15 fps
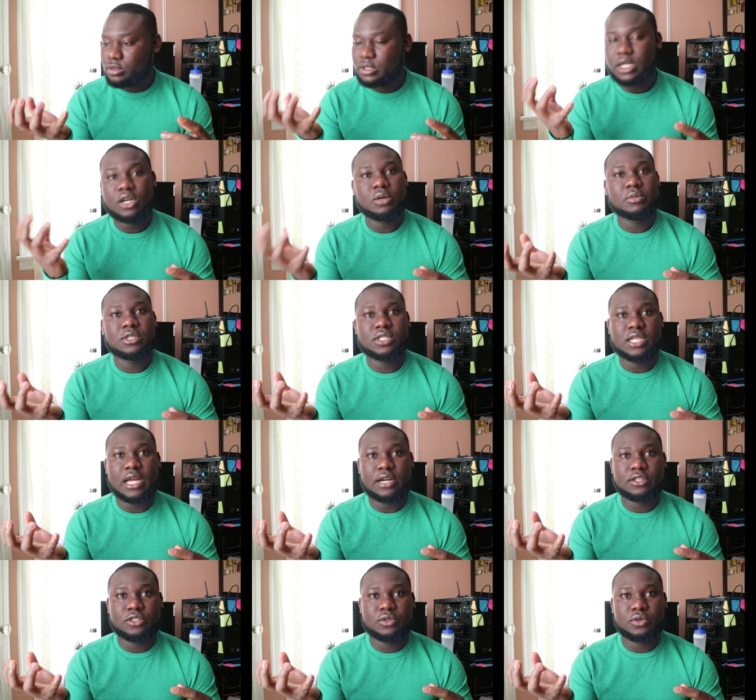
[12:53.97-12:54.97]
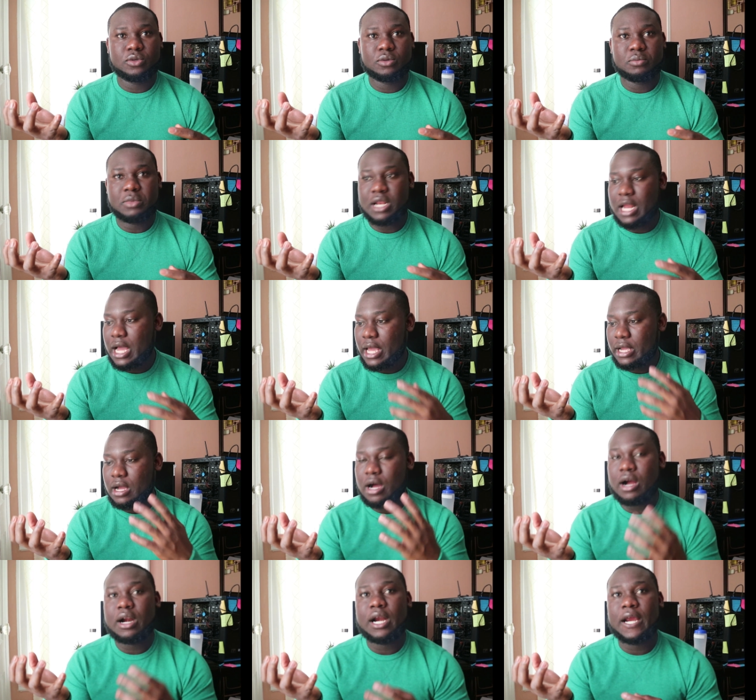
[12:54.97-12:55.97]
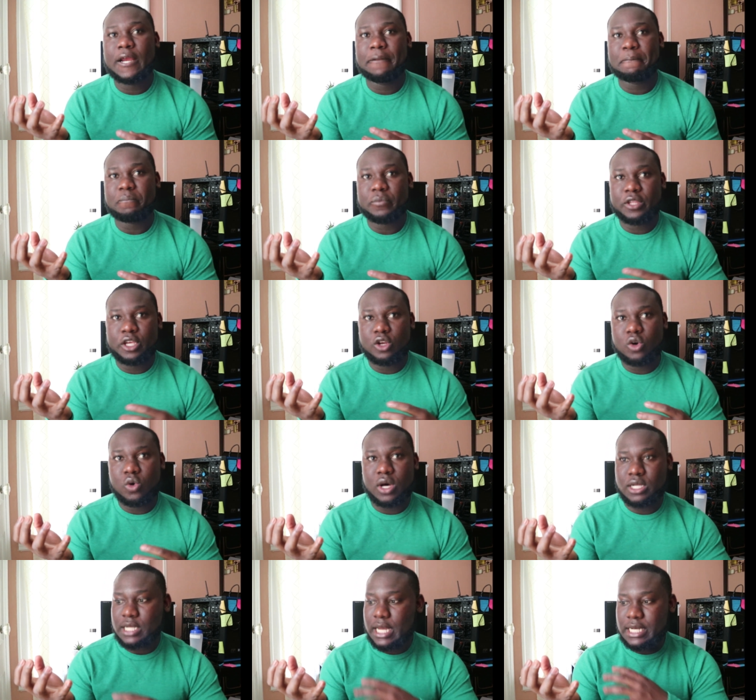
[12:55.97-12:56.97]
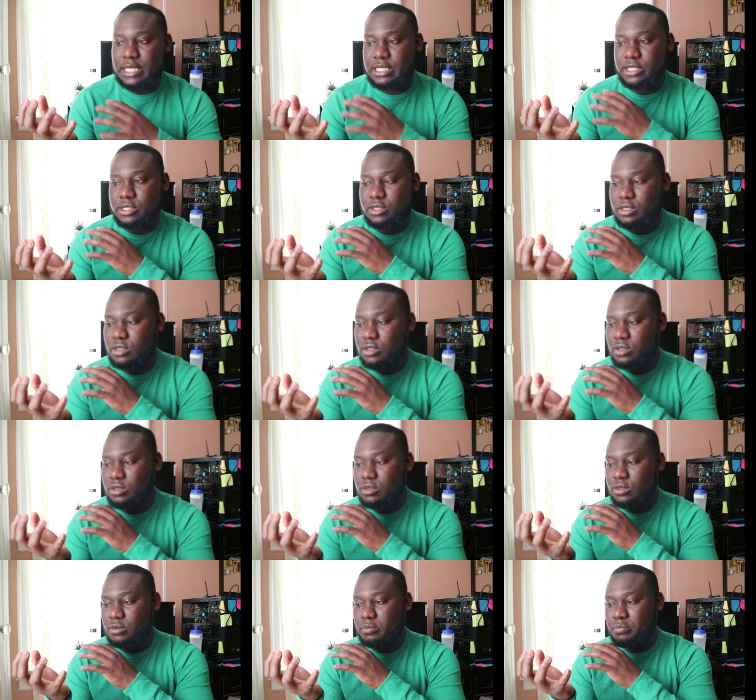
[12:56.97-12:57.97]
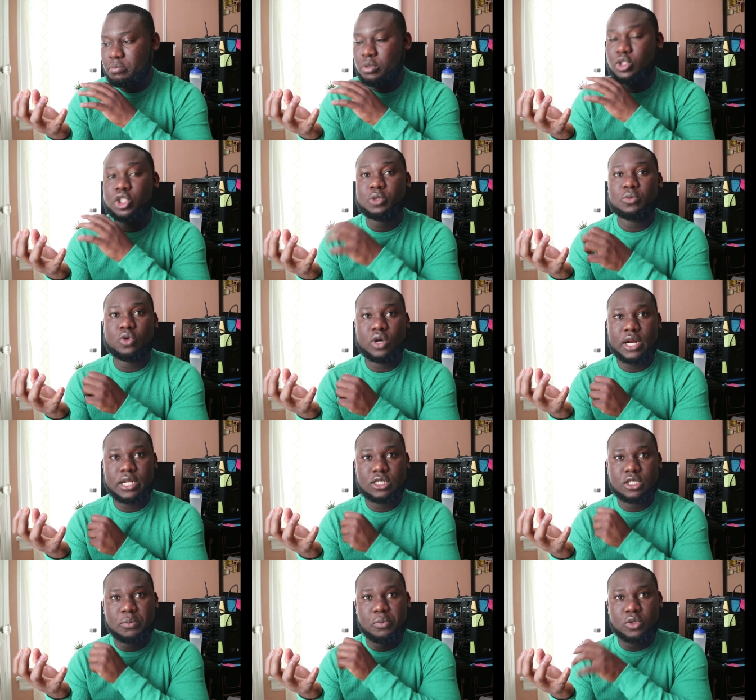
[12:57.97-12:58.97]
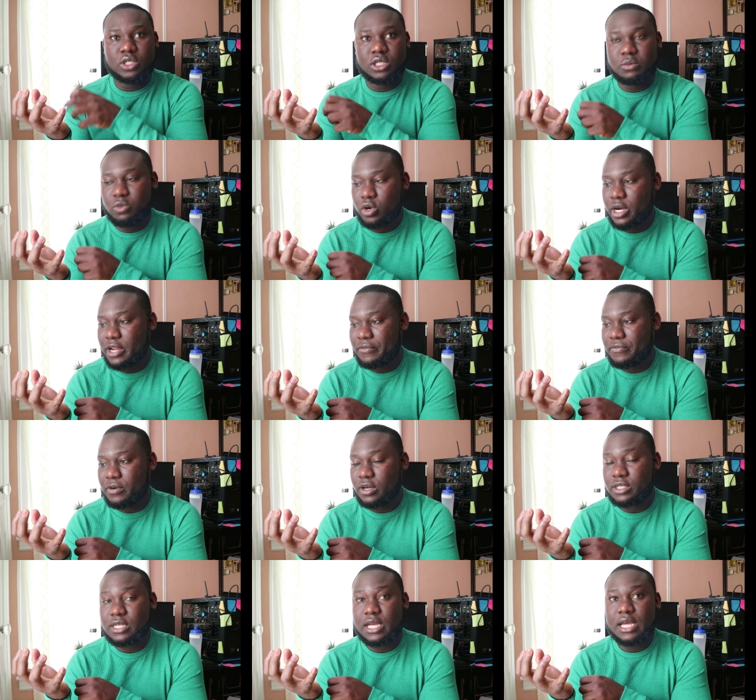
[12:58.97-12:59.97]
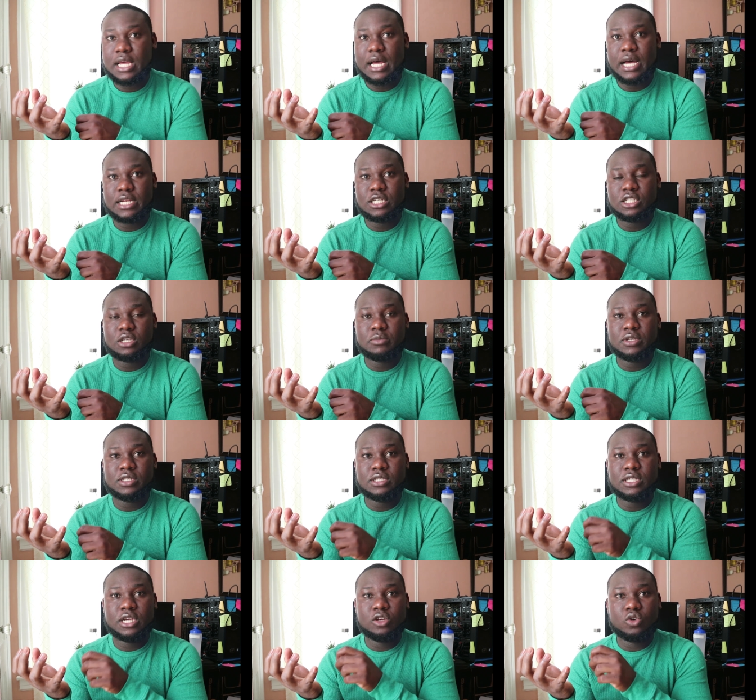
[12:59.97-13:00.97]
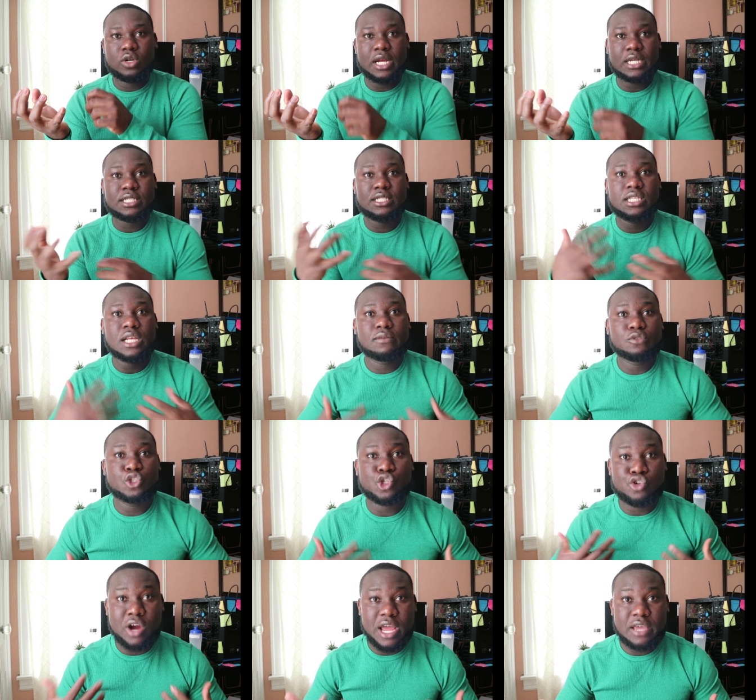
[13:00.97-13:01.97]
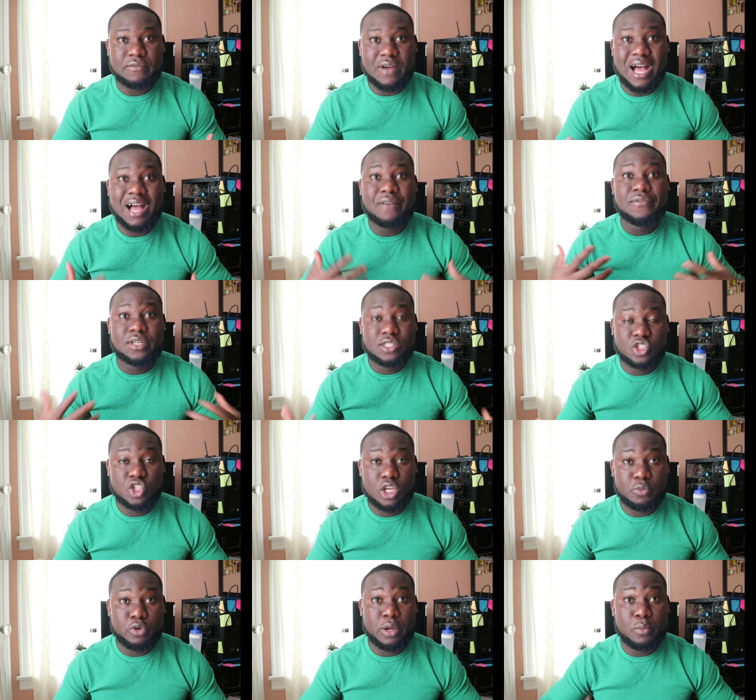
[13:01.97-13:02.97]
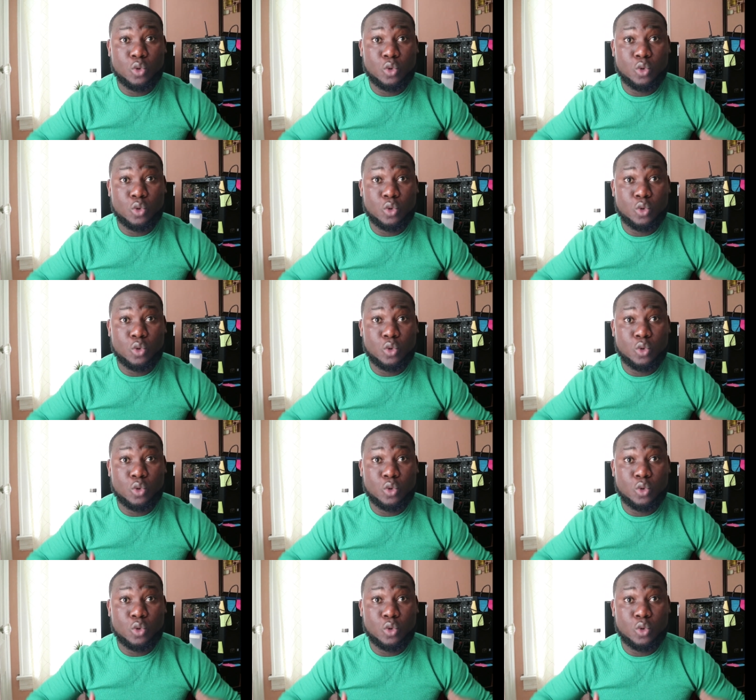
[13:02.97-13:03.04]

Take up the slack too. Be like, alright, you know what, I need to push more, I need to put in more effort, I need to be, you know, that self-drive. Habit same way.